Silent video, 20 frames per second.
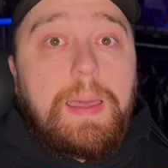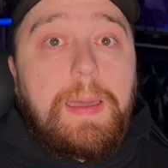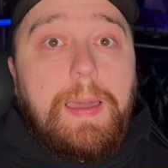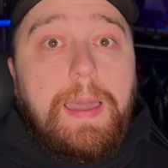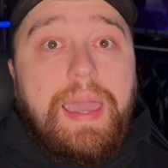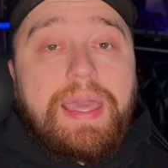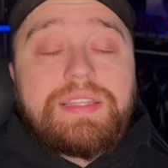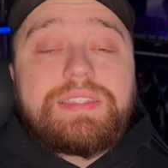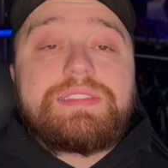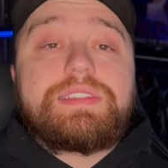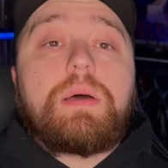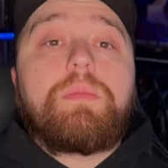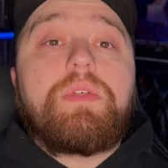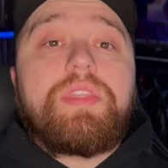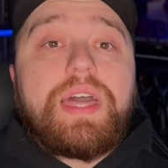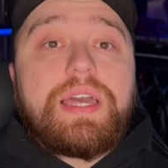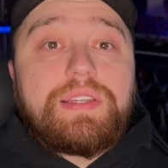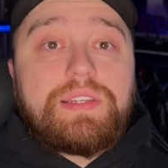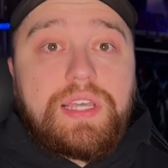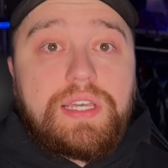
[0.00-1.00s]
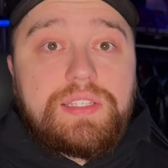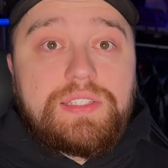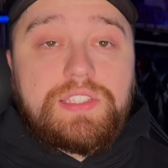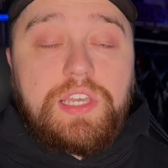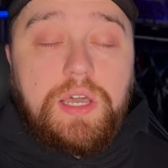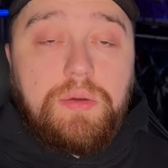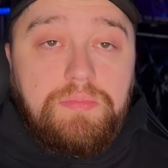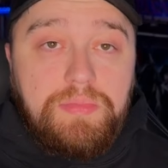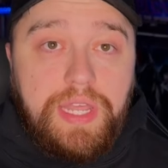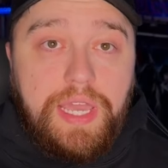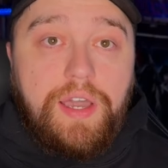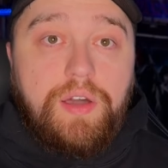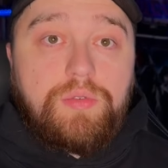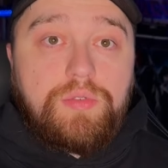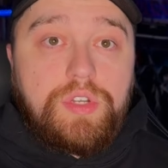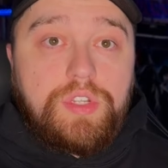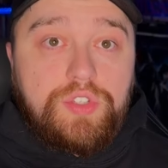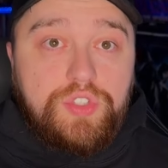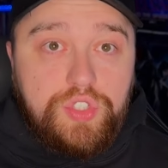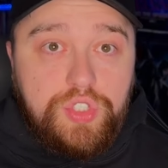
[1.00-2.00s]
And some of that does come
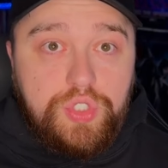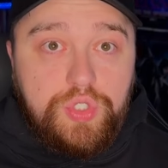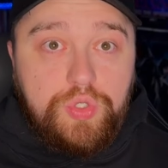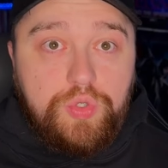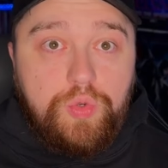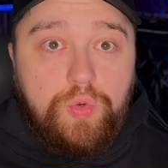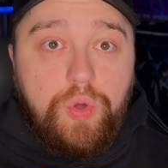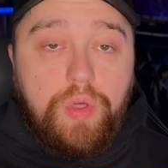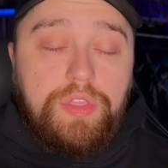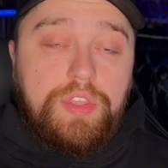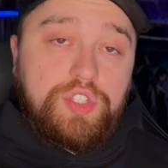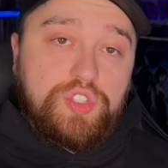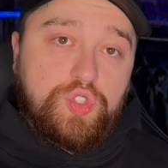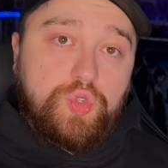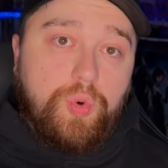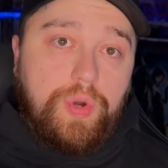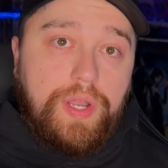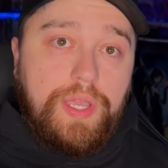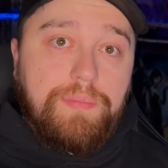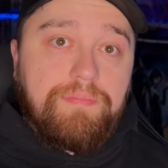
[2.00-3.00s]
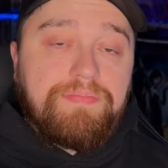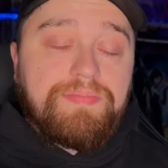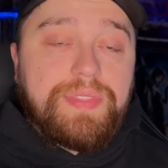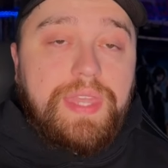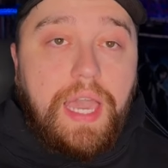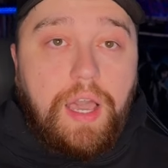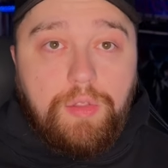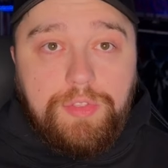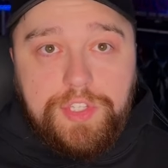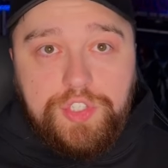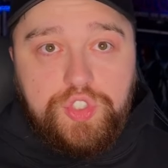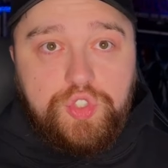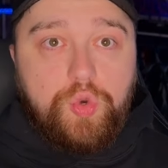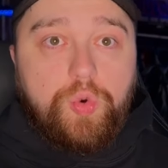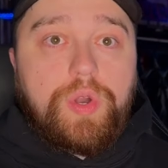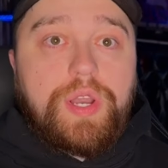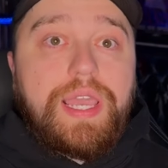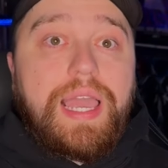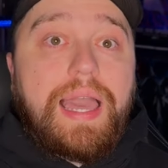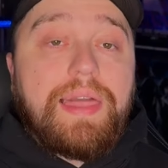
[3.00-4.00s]
down to the story. Now, the
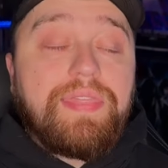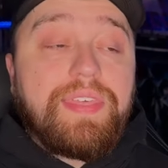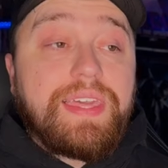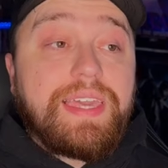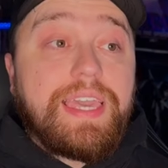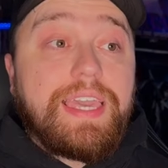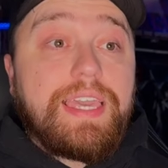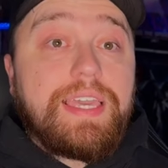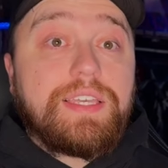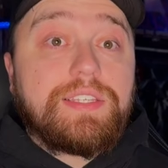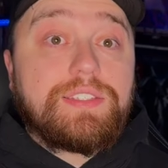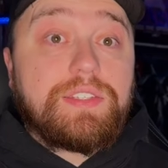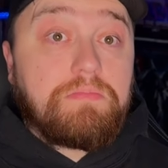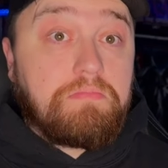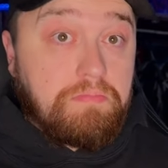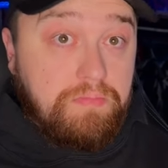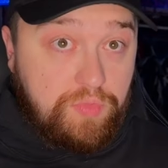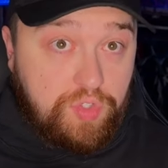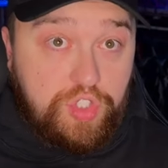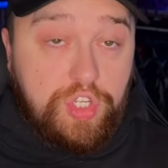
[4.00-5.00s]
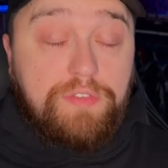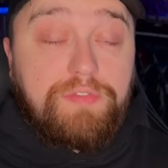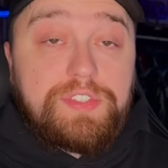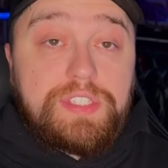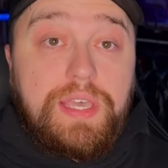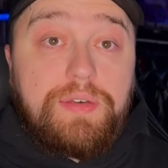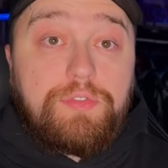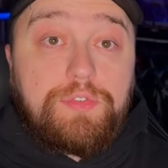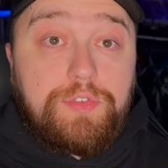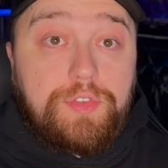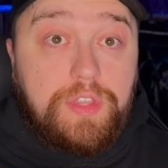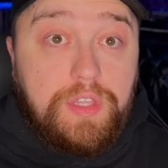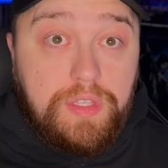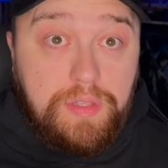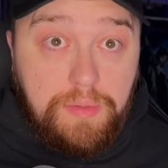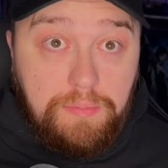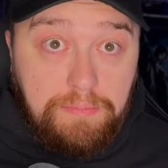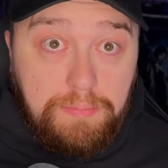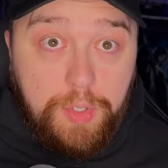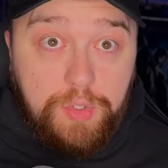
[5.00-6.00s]
story, I think, is surface level for
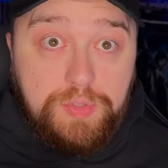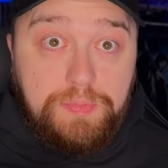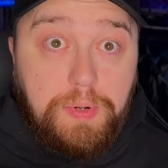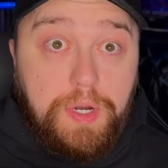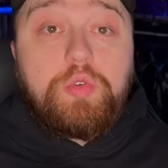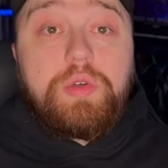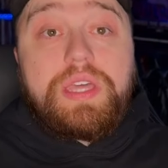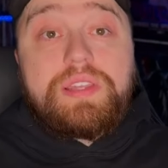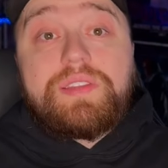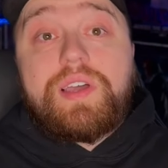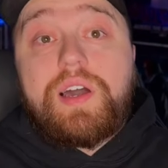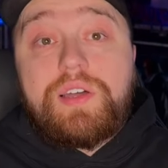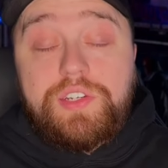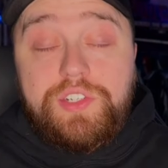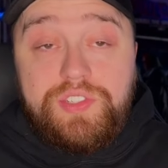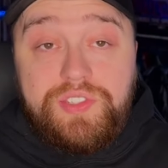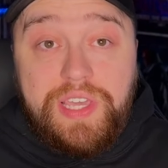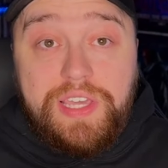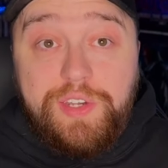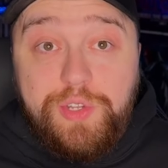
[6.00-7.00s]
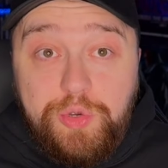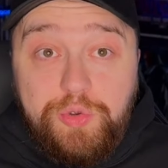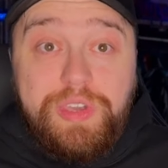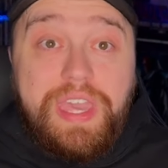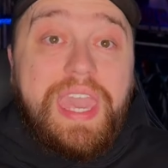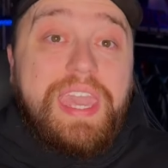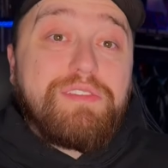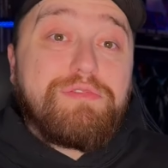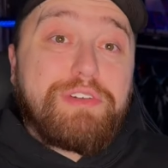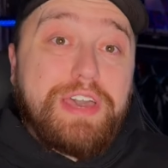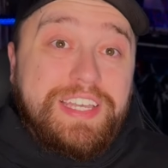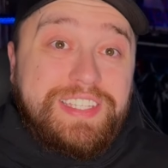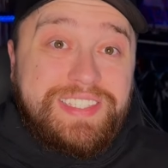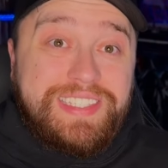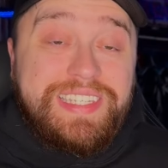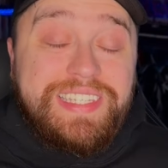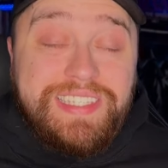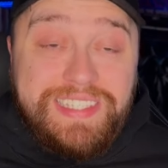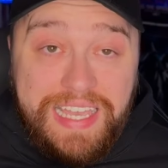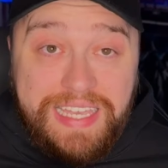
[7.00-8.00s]
the most part. You get to understand who Kay Vess
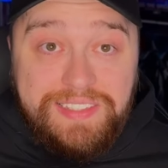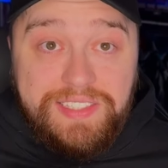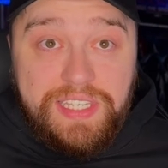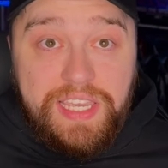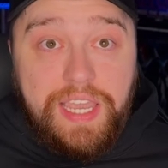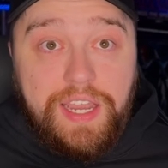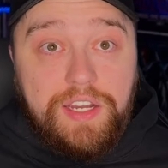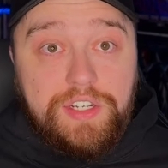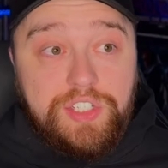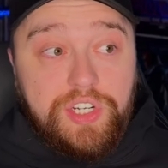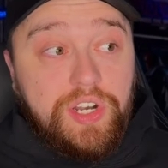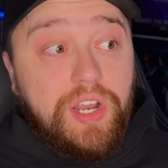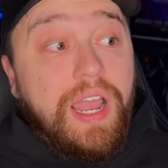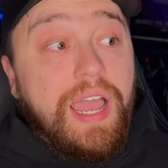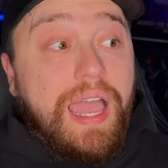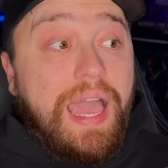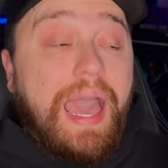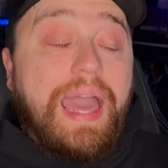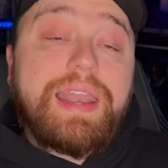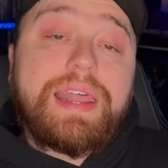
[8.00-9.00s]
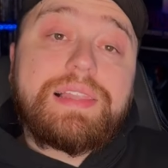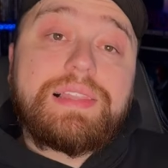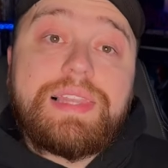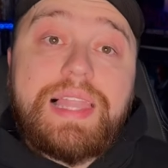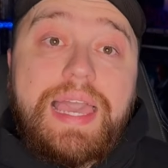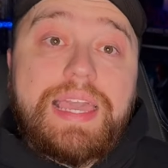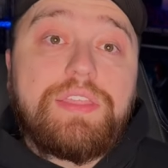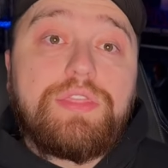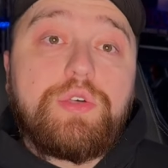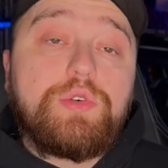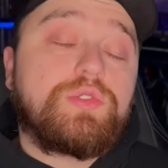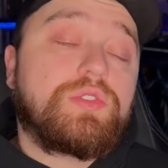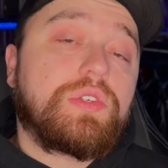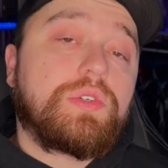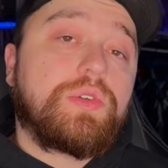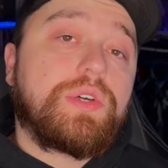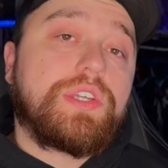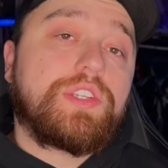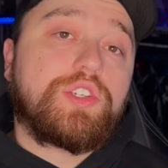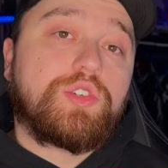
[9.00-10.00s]
is as a character, and I like those
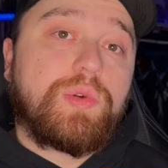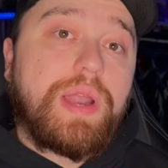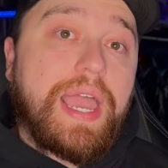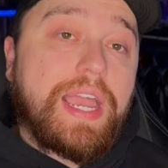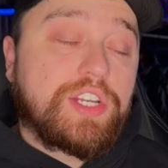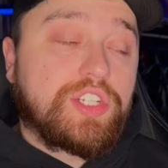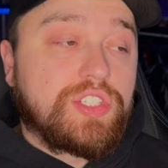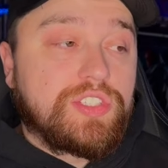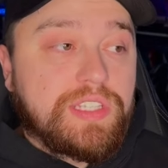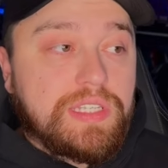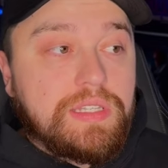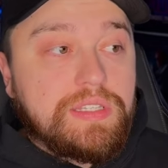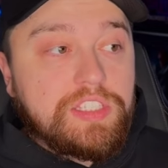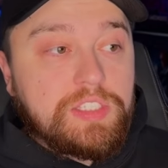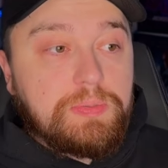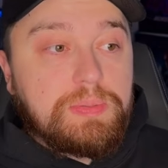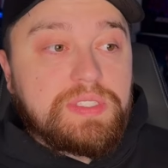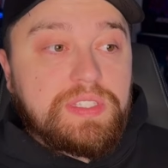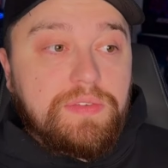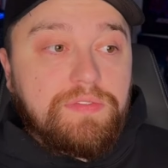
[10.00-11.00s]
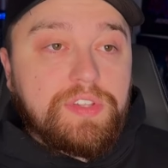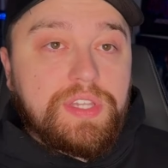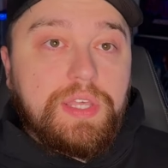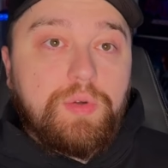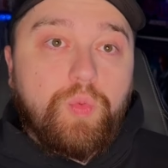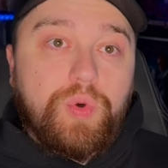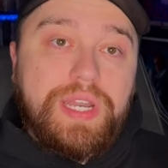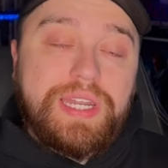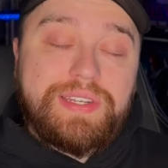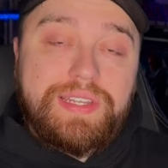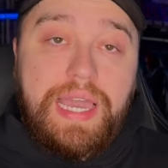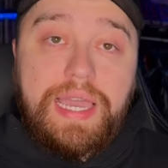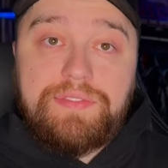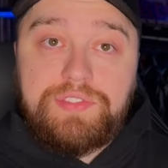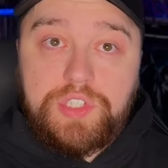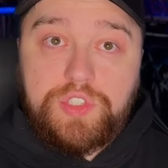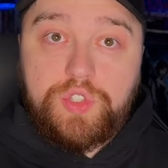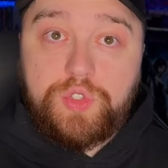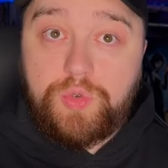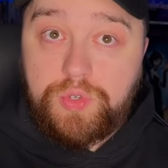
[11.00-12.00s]
little interactions and specifically what it
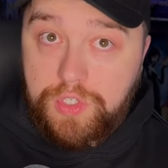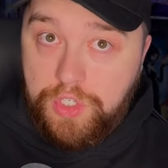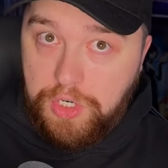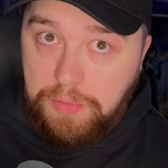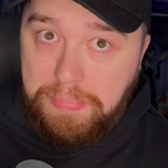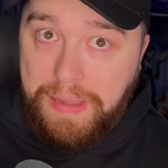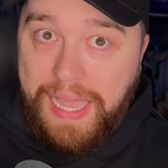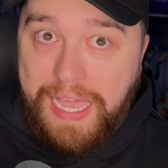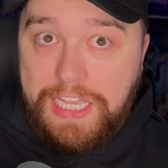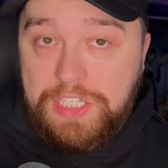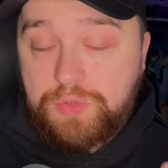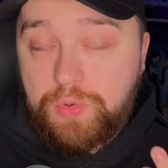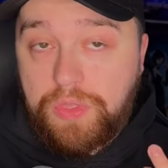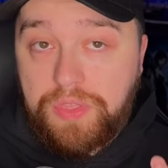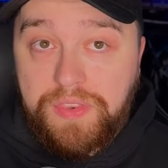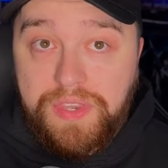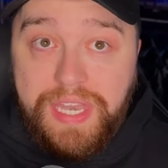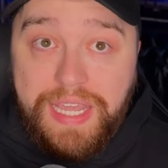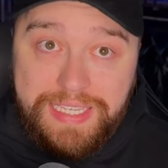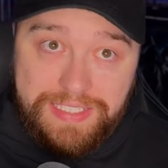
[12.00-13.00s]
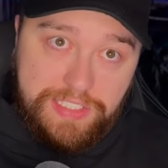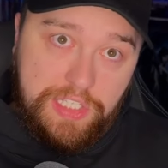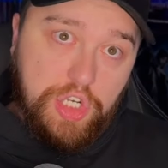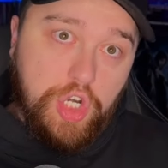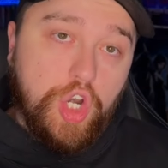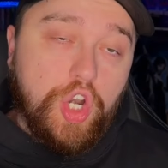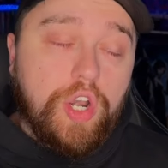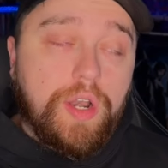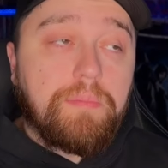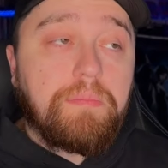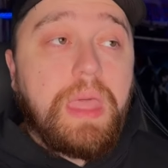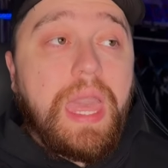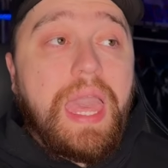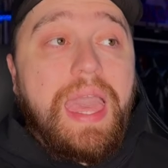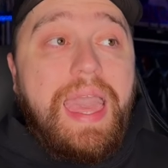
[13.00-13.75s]
dives into in her past with Nix and her.